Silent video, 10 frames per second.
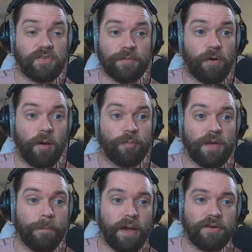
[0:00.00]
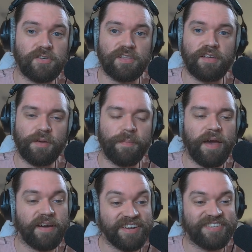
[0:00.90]
probably embarrassing looking
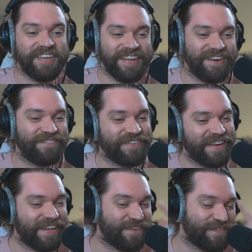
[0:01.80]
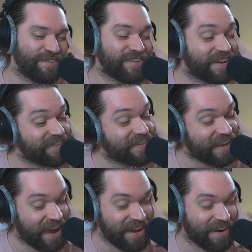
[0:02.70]
back. I did interview Jesse
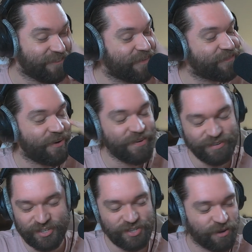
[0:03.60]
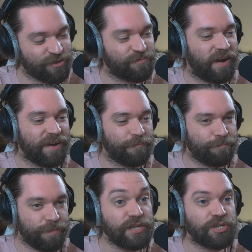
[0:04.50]
Cannon at one point, which shows my
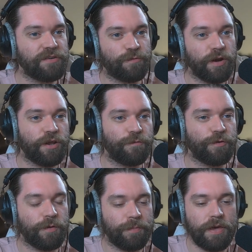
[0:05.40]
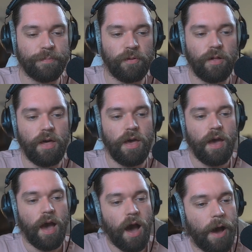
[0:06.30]
penchant for interviewing people.
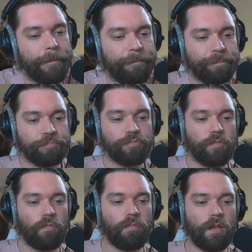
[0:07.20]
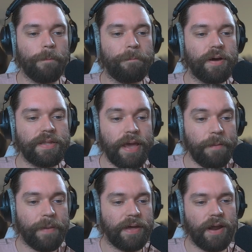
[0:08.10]
But yeah,
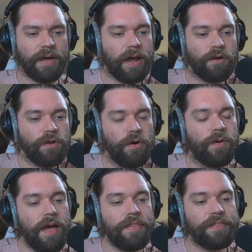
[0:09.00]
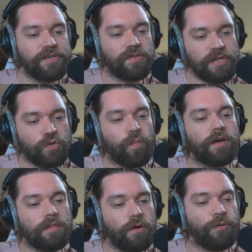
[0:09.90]
man, I don't know, these
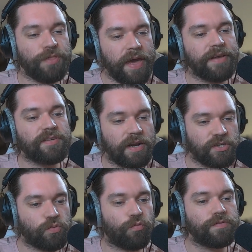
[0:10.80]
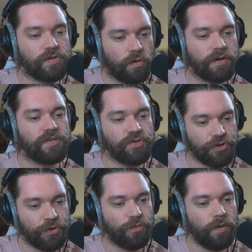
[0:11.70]
weird little things that I sort of started to
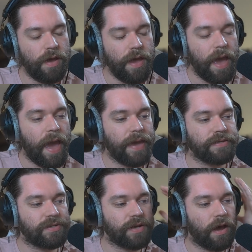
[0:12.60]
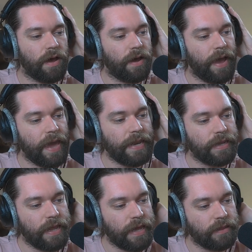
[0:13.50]
do, and
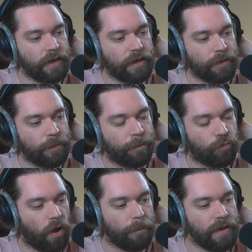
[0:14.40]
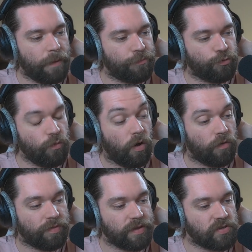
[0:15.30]
it like brought me up through all
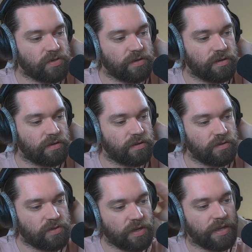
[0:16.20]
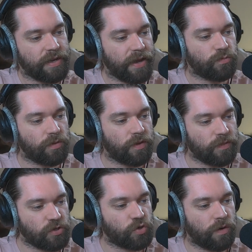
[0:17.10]
of this to connect with like
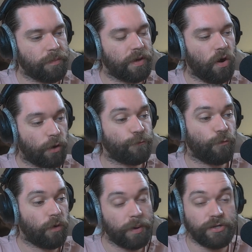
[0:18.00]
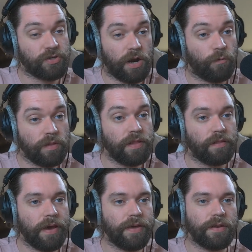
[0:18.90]
the streaming art form, and I really
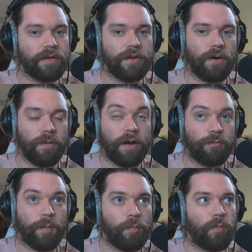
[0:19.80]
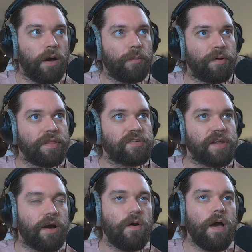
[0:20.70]
like it, you know. I remember how I'm on this now,